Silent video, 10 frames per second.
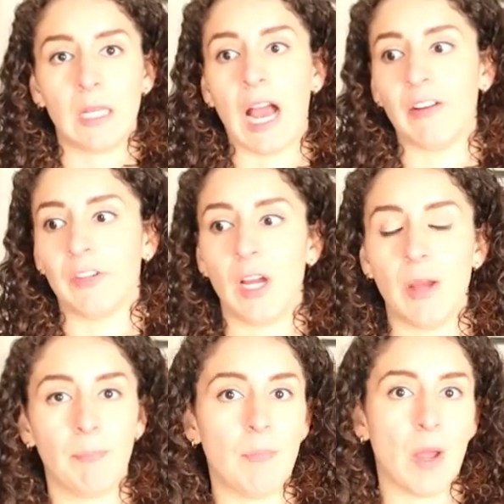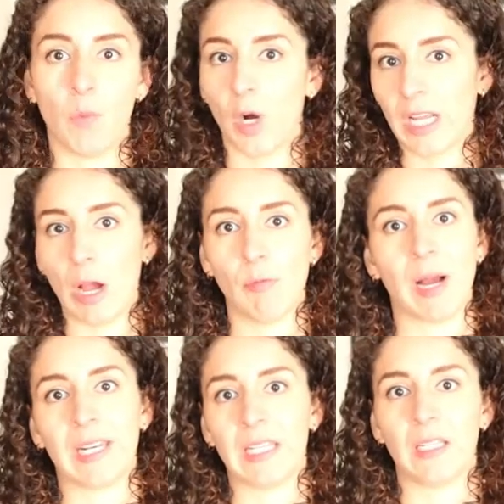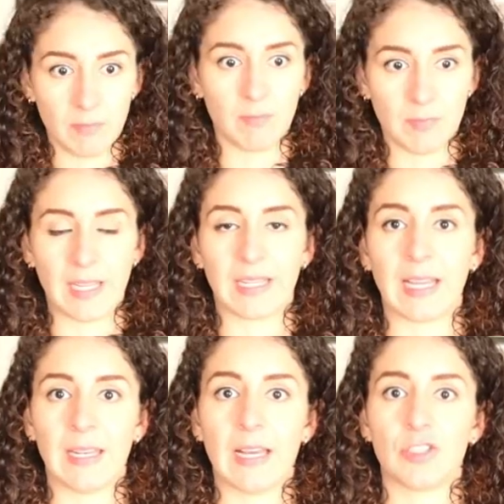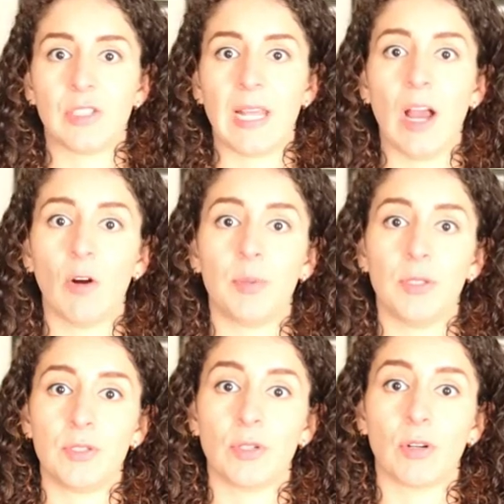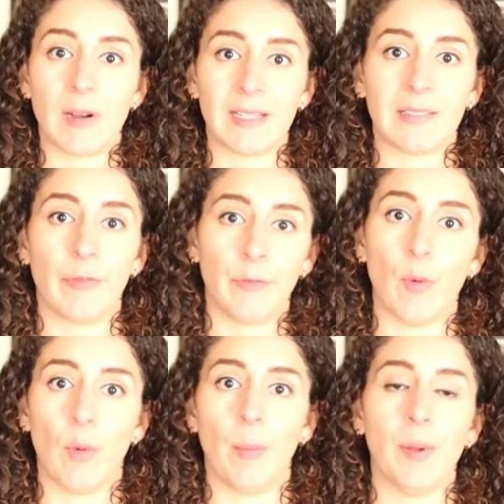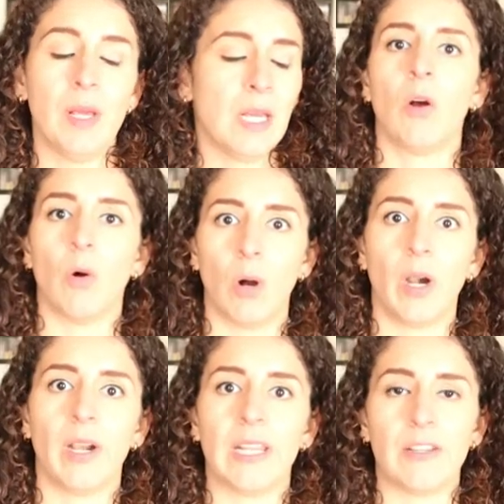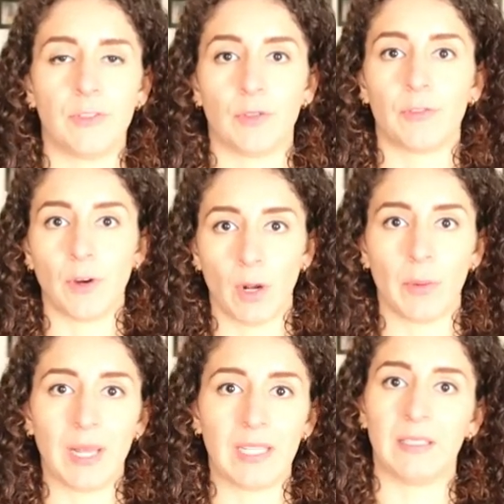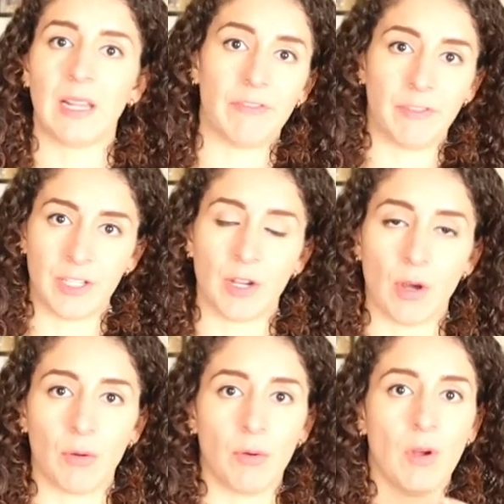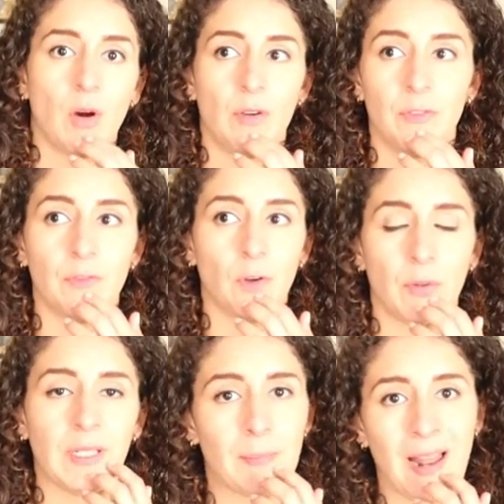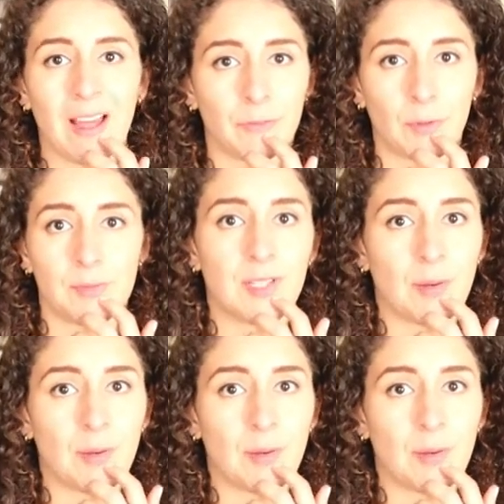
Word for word: have a, a, a workout buddy they can actually help you to correct that form. Or if you're following a video or if you're following a plan from